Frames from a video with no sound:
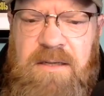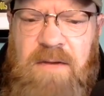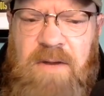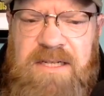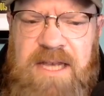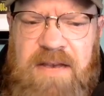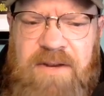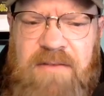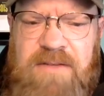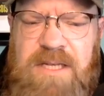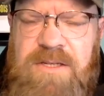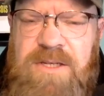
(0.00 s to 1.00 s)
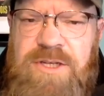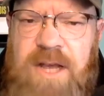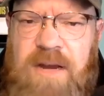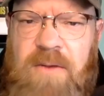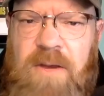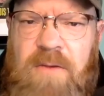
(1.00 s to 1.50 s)
An arrest affidavit says in
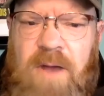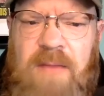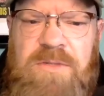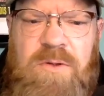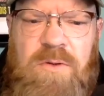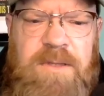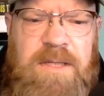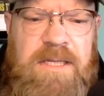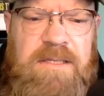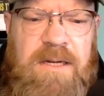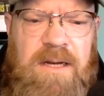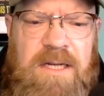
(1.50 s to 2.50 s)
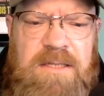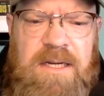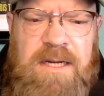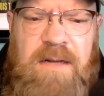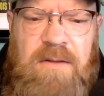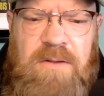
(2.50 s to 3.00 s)
January, Grimes told police that
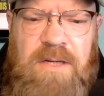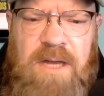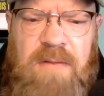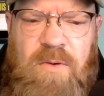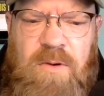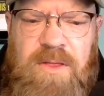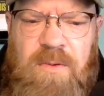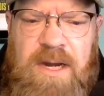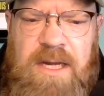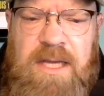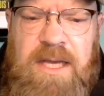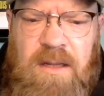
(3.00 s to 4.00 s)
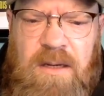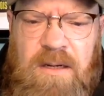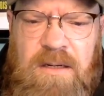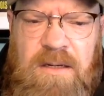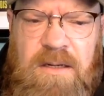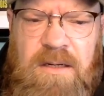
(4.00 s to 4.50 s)
Austin had held her at gunpoint and threatened to kill
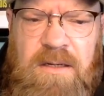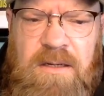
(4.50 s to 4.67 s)
her.